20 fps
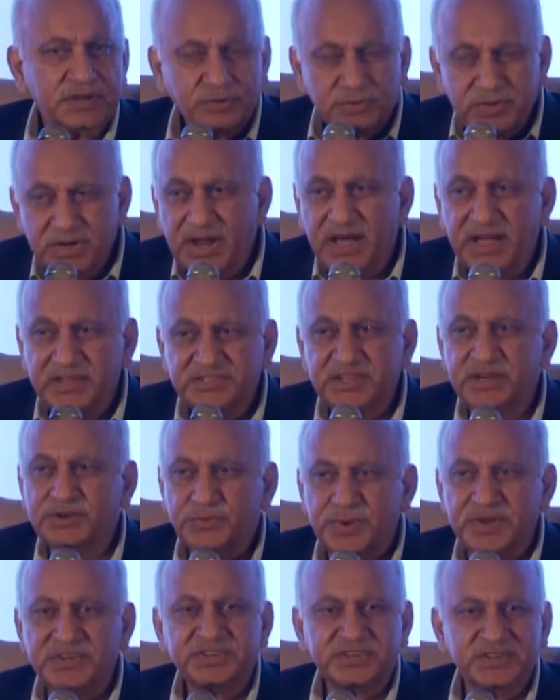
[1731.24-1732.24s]
the larger
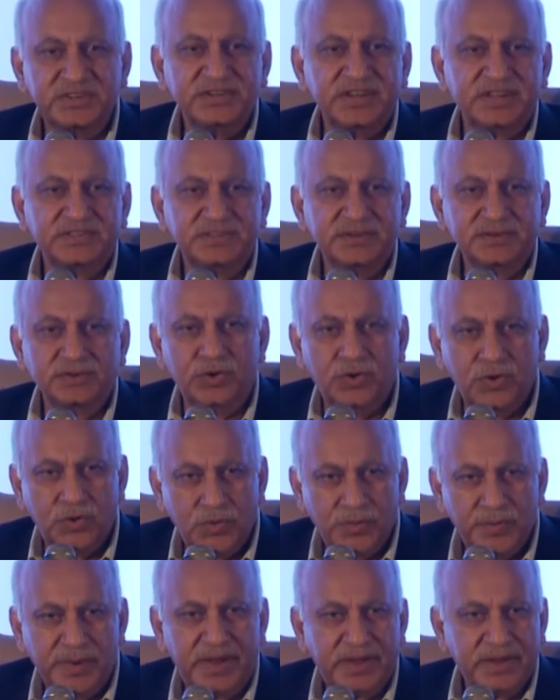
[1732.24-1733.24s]
question doesn't go
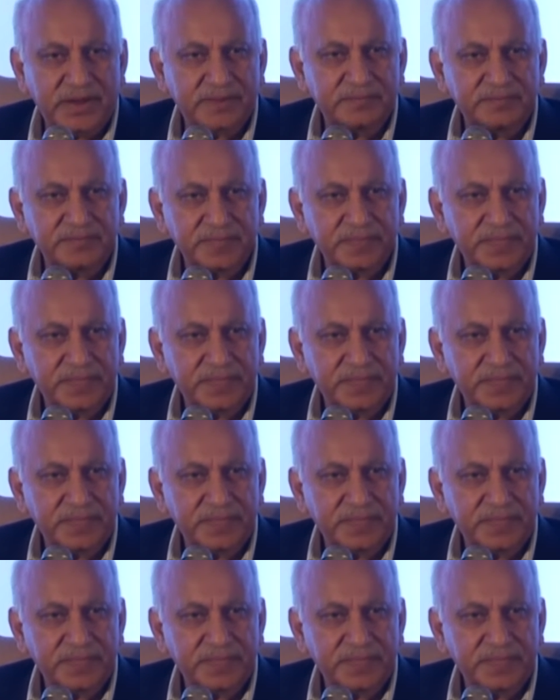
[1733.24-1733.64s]
away.